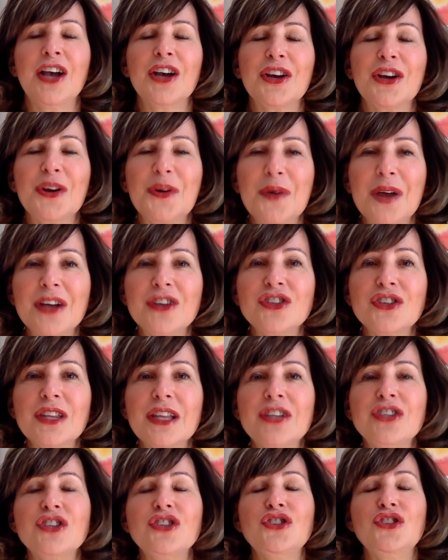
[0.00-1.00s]

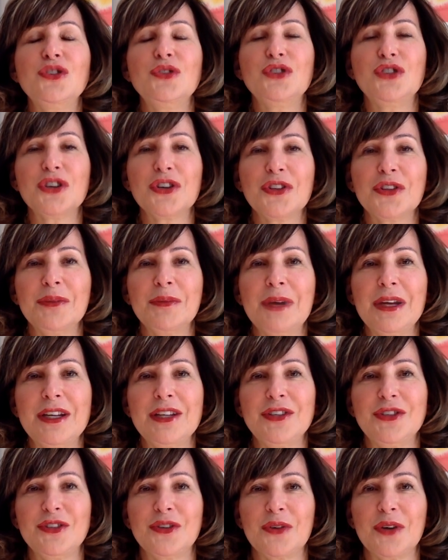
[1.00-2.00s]
Congratulations, you took the money
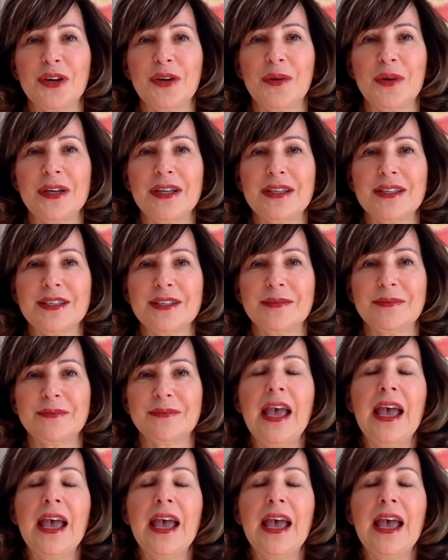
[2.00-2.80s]
story quiz.